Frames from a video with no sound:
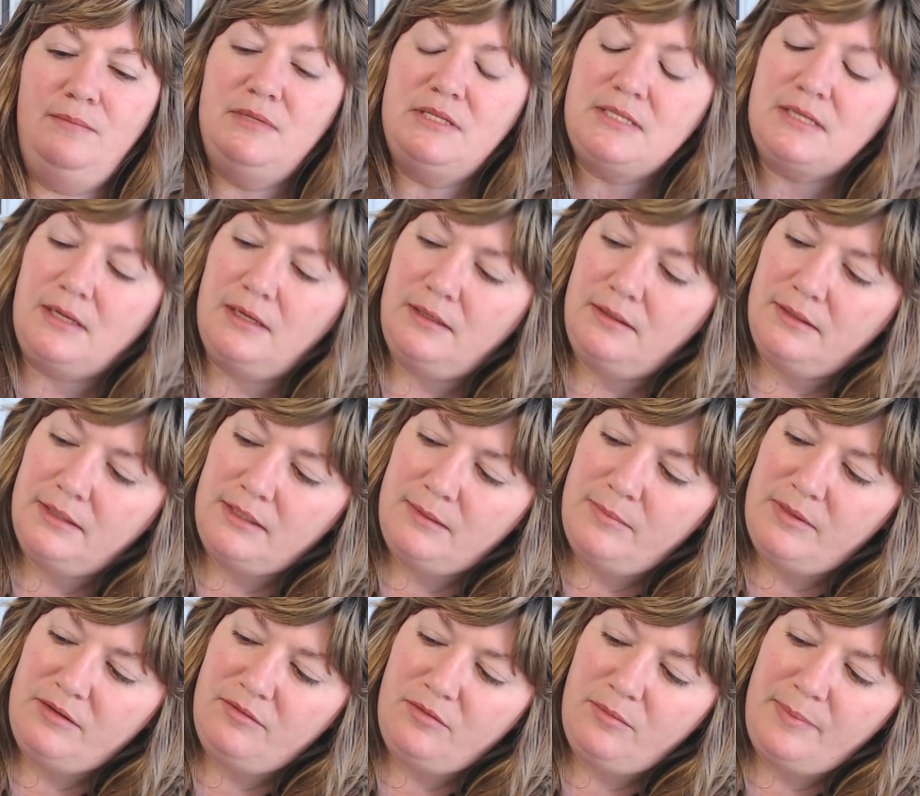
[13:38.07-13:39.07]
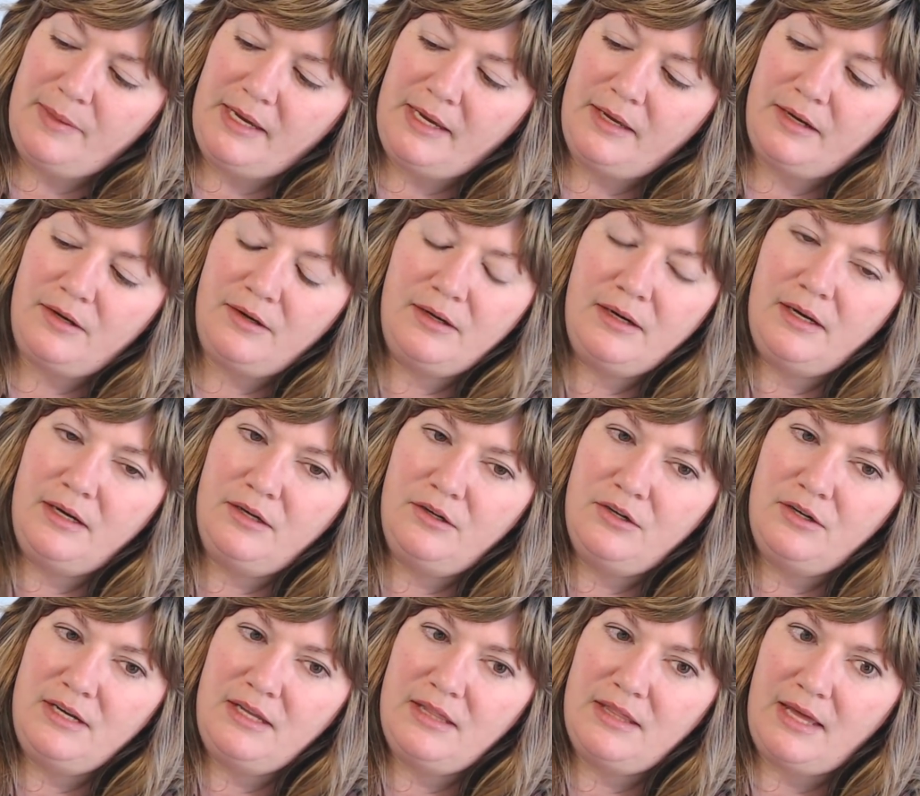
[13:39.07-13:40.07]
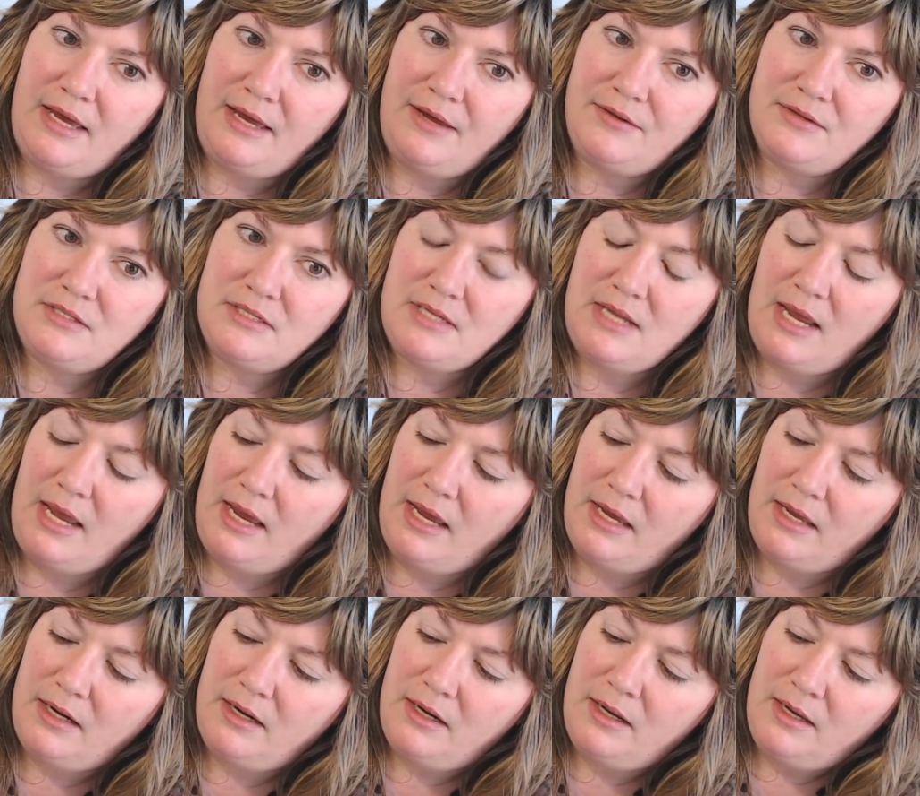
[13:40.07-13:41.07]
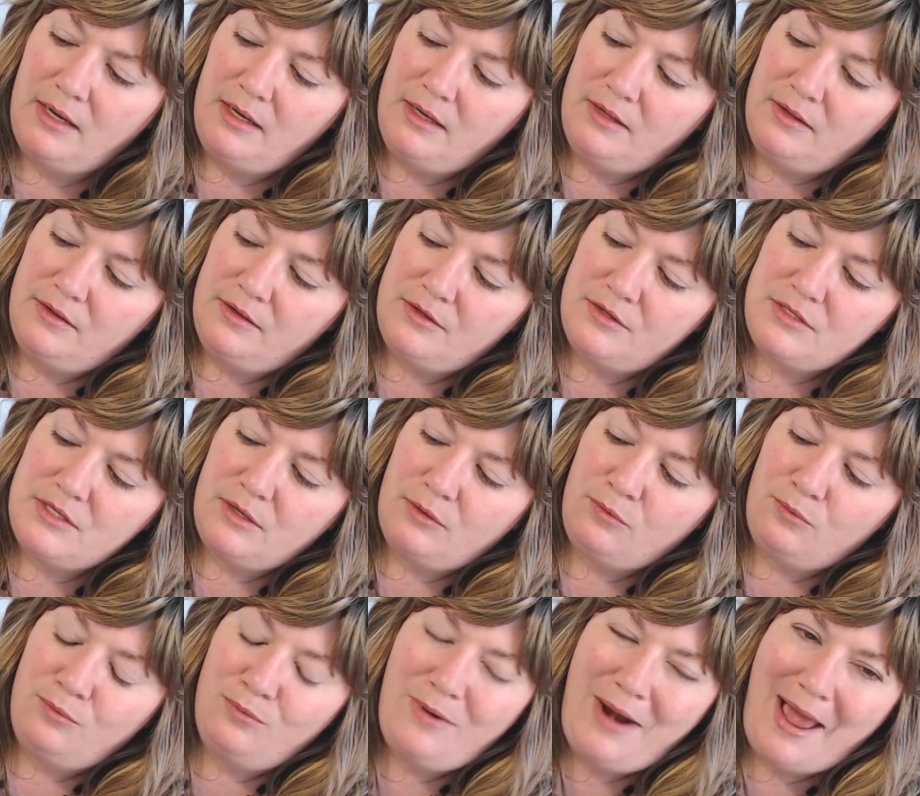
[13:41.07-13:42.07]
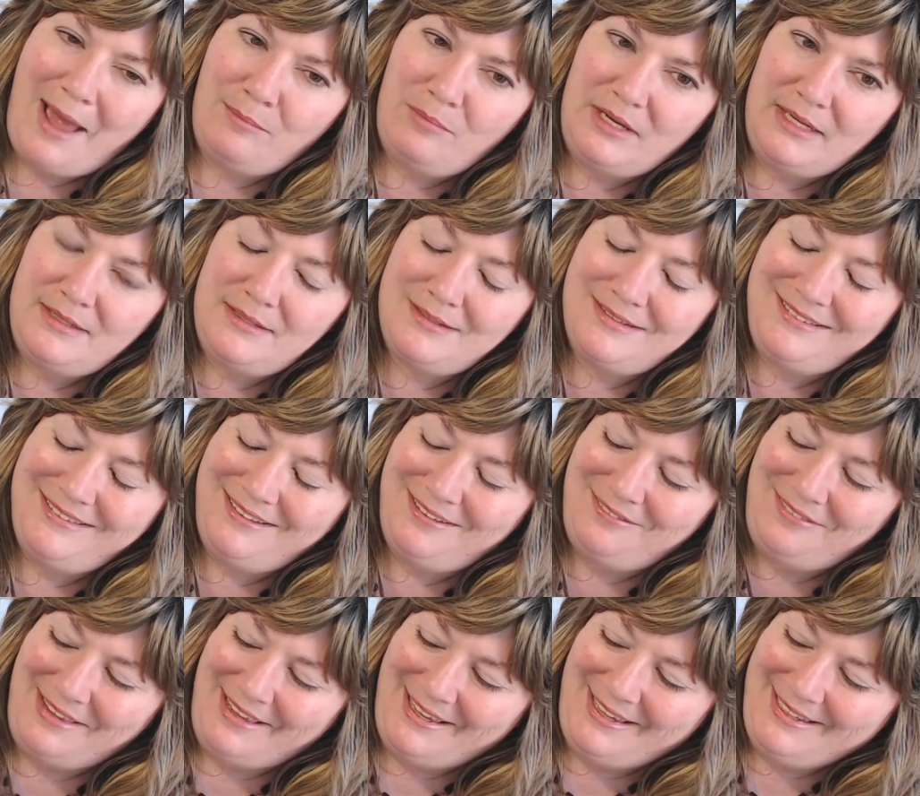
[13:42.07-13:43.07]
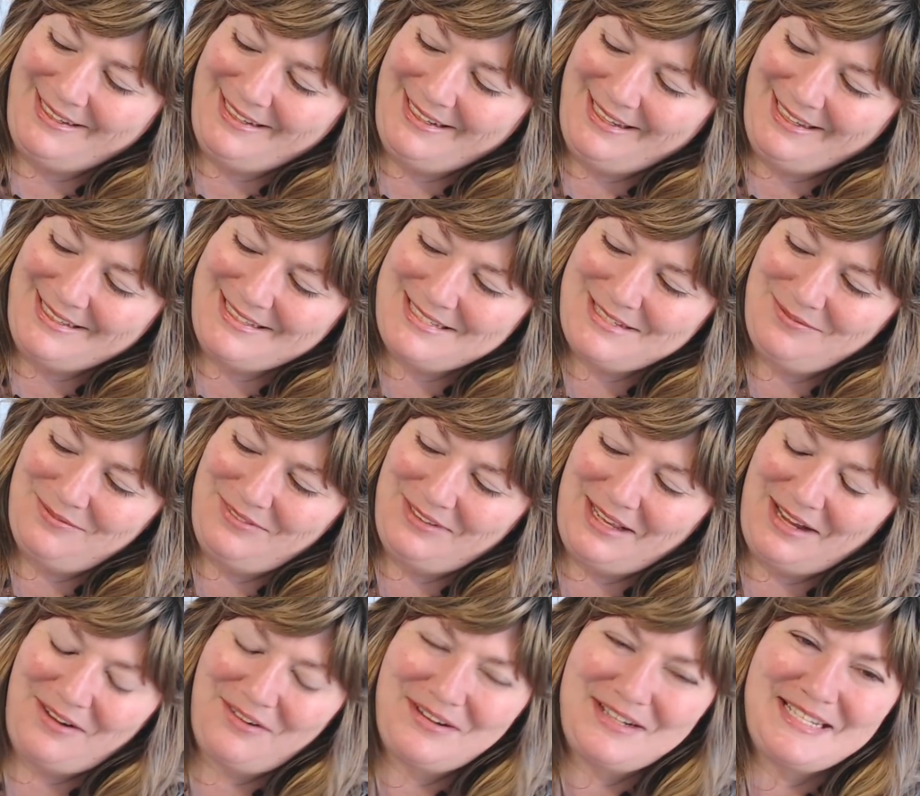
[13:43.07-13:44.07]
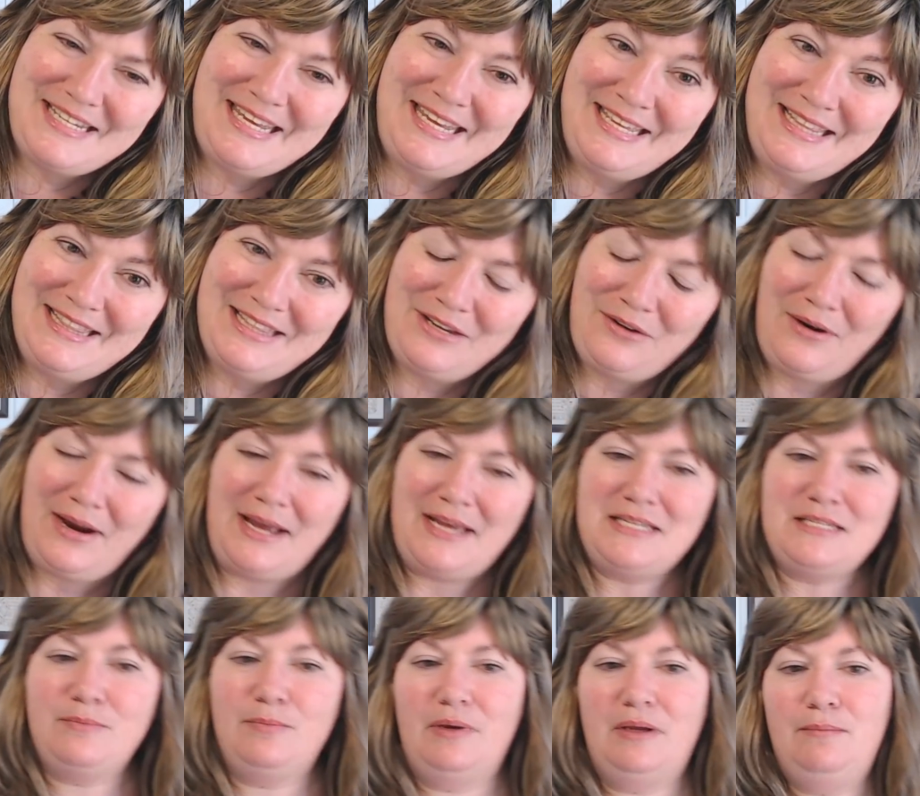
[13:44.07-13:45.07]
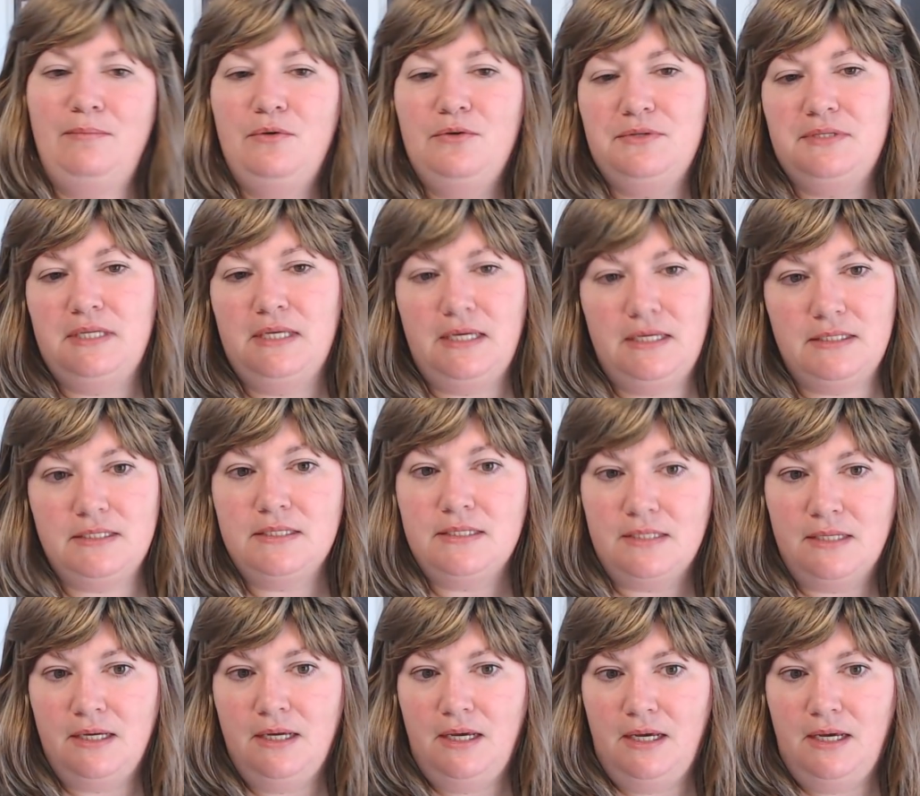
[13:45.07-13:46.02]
It's got a little bit of a pattern underneath the house, and there's a rabbit, love that, and some flowers in the grass, but mostly it's